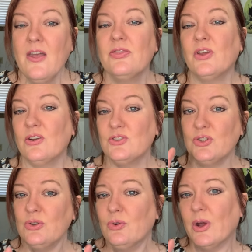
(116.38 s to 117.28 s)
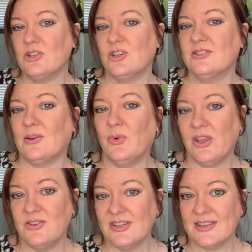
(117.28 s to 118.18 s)
There are two questions I want
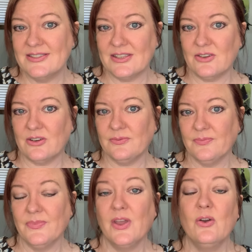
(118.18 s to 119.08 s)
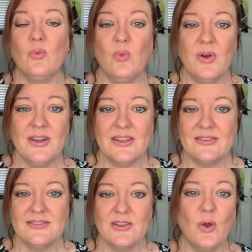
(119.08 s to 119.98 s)
you to consider. One
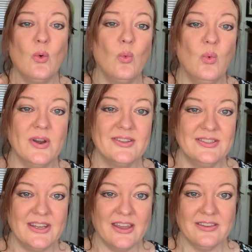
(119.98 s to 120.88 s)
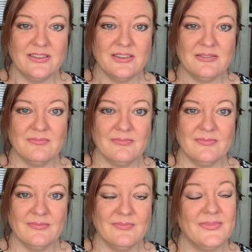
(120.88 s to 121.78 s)
is, what is death?
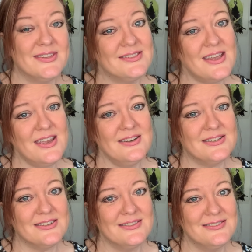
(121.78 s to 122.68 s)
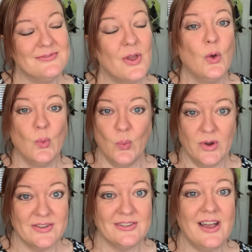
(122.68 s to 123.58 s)
The second is, what
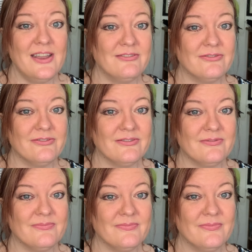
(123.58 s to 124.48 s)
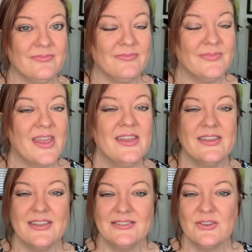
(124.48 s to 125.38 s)
is life?
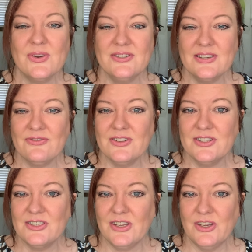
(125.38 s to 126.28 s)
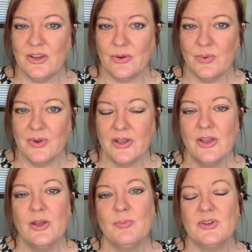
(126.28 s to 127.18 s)
Is there a difference to you
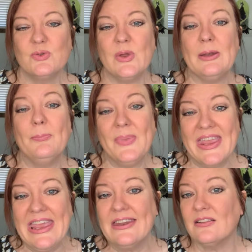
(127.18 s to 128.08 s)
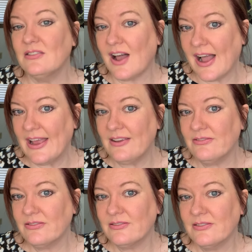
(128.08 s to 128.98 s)
between being alive
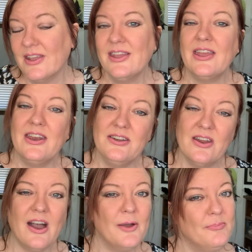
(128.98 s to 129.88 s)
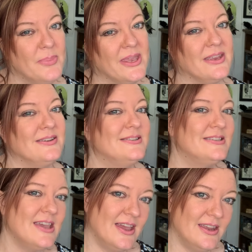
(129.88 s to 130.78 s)
and not being
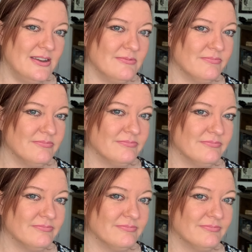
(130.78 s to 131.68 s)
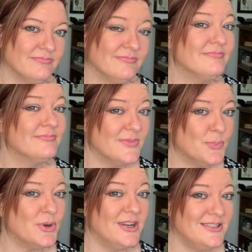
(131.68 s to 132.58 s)
dead?
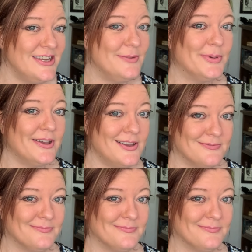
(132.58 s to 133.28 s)
Pretty deep, huh?